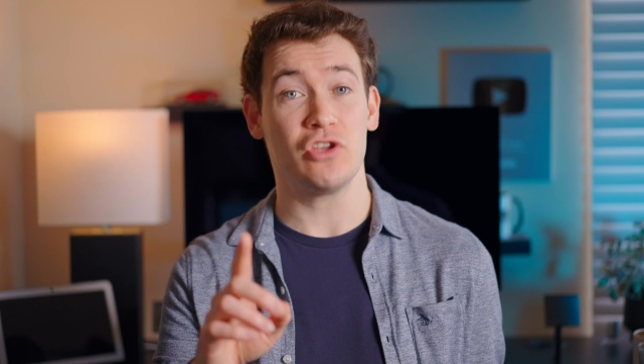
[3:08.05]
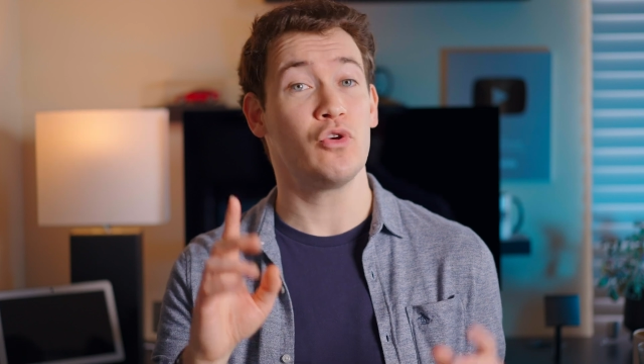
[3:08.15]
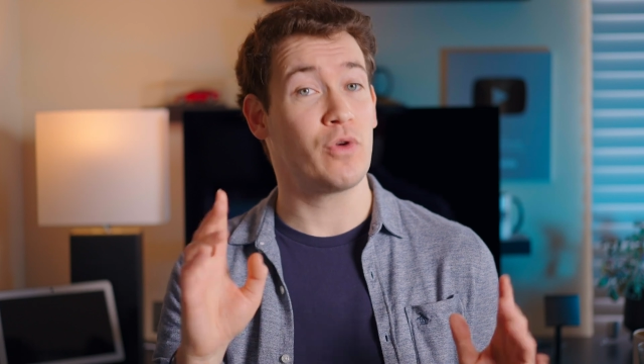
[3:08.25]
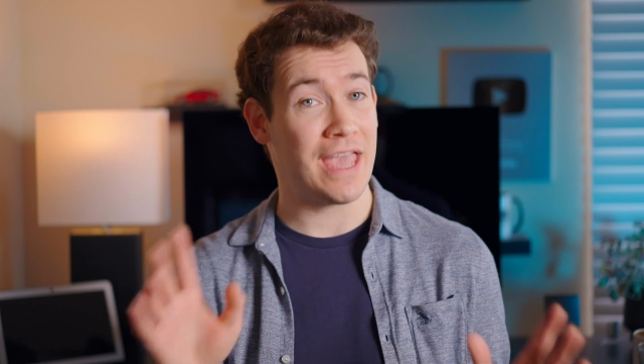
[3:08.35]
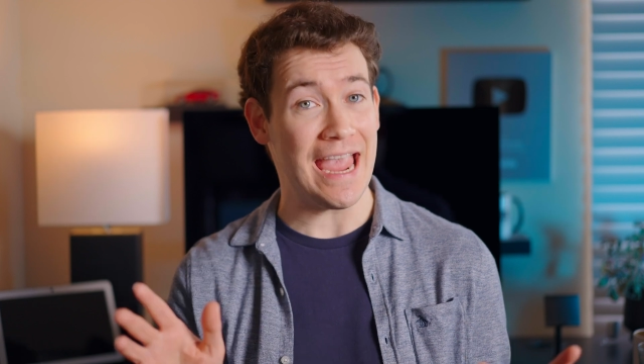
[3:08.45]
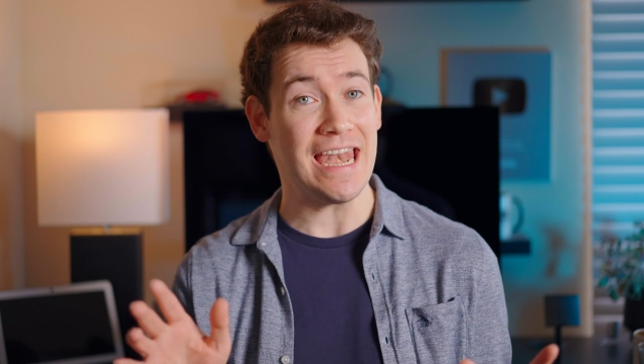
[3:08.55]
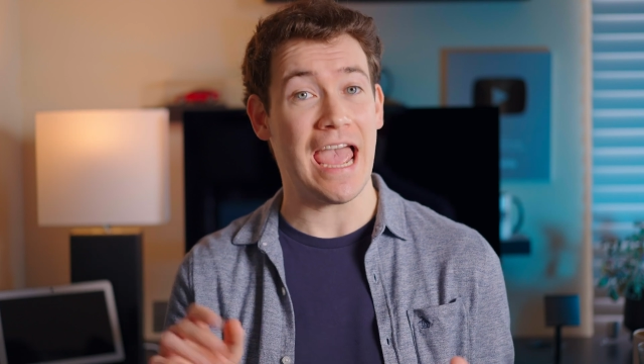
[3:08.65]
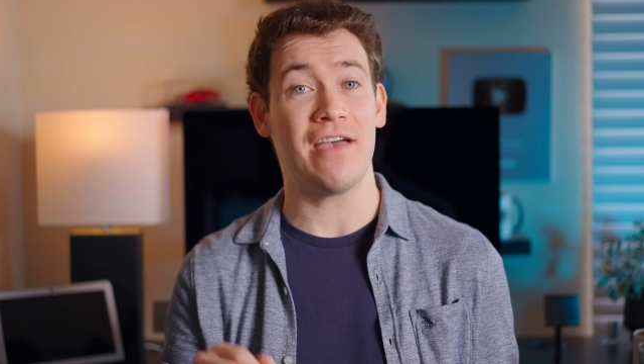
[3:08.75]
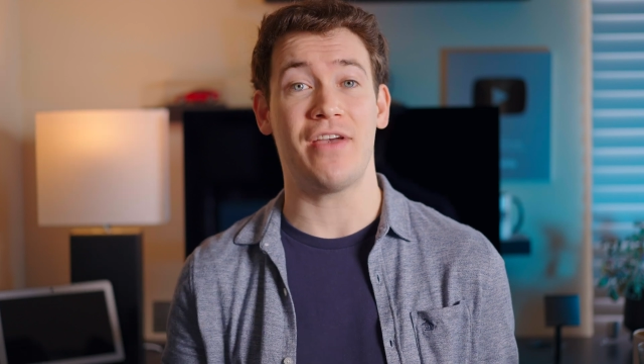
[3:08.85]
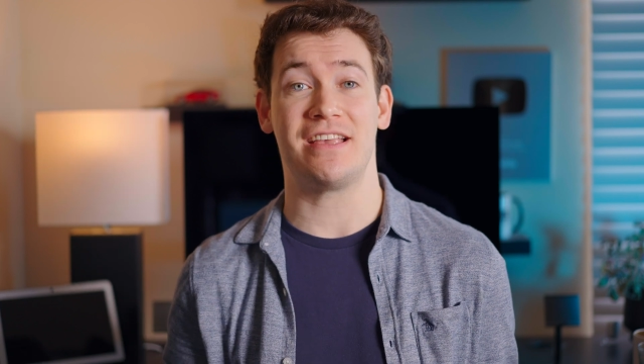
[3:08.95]
you can
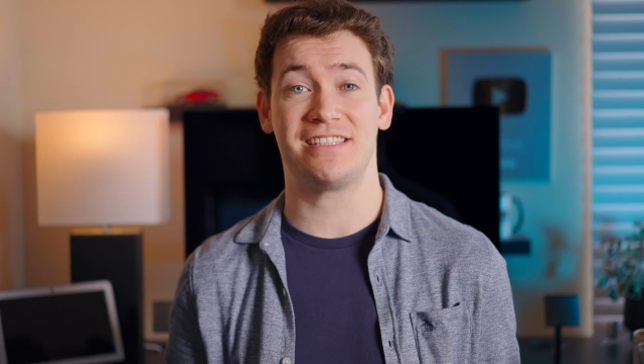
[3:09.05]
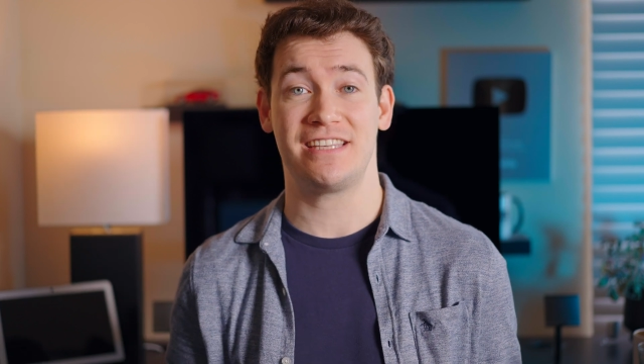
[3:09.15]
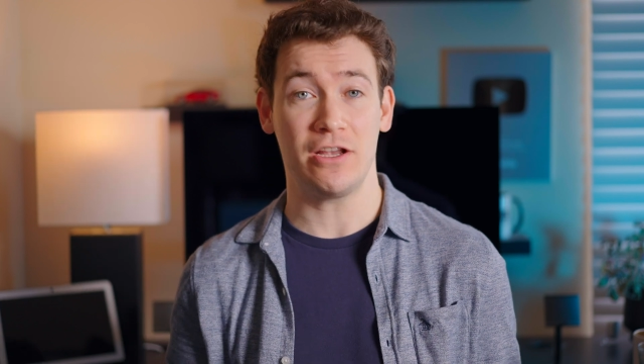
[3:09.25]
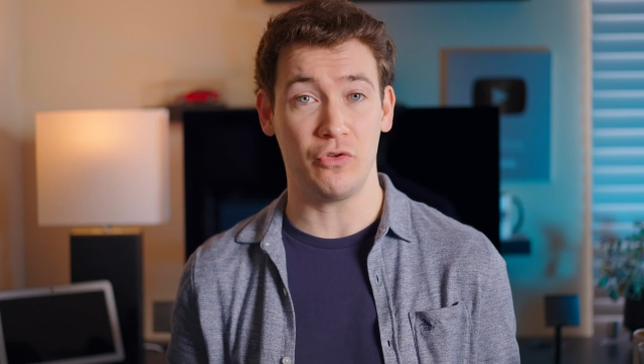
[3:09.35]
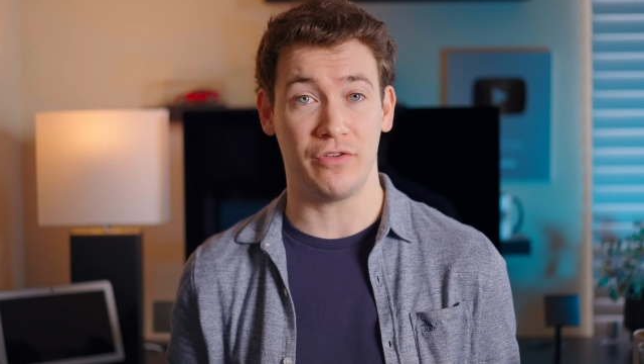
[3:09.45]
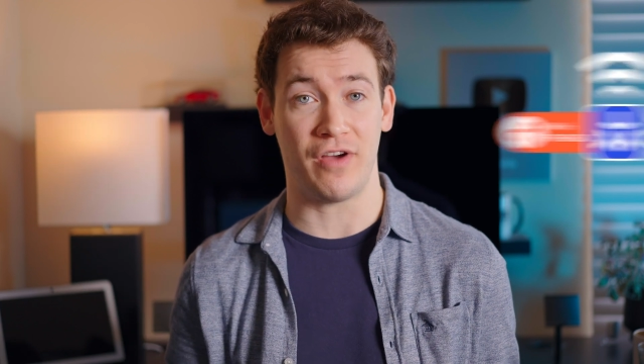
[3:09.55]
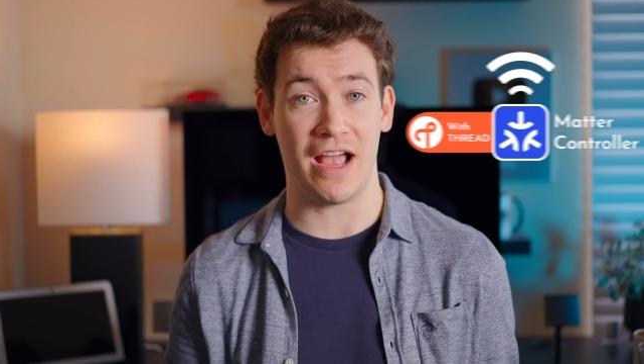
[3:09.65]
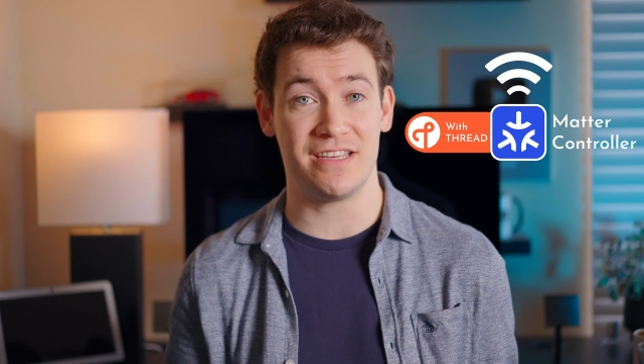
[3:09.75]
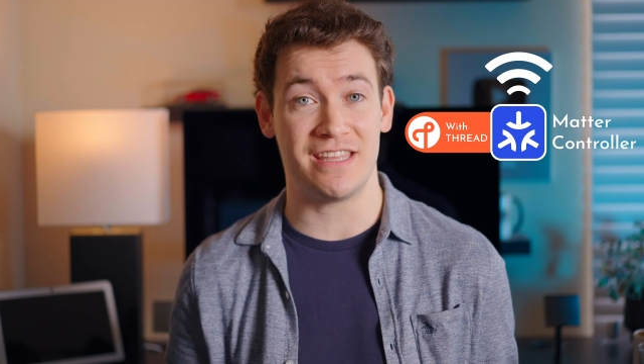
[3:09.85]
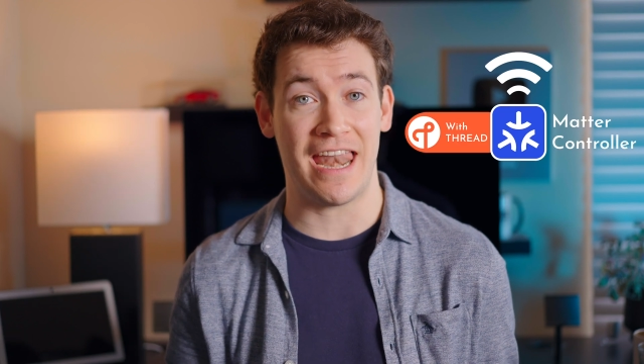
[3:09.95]
have a single
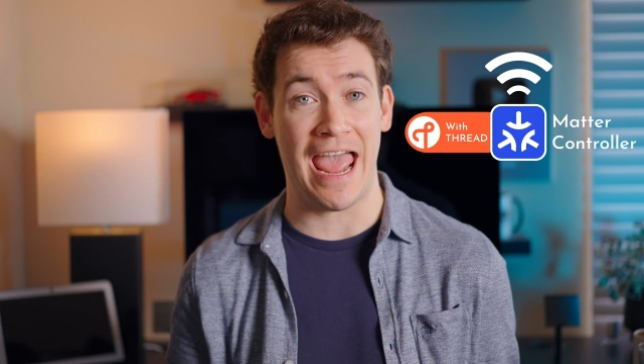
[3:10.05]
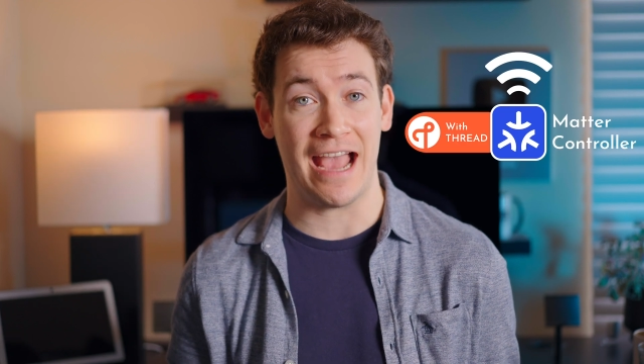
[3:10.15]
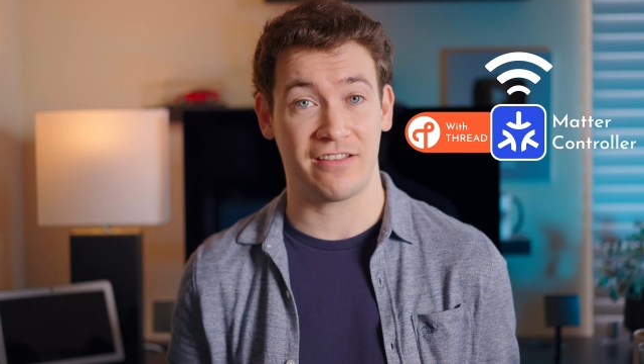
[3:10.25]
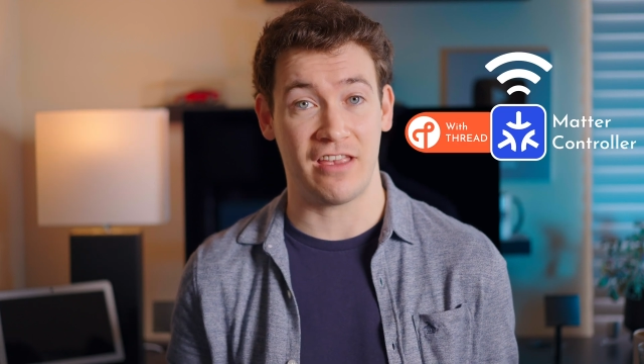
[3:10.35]
device that acts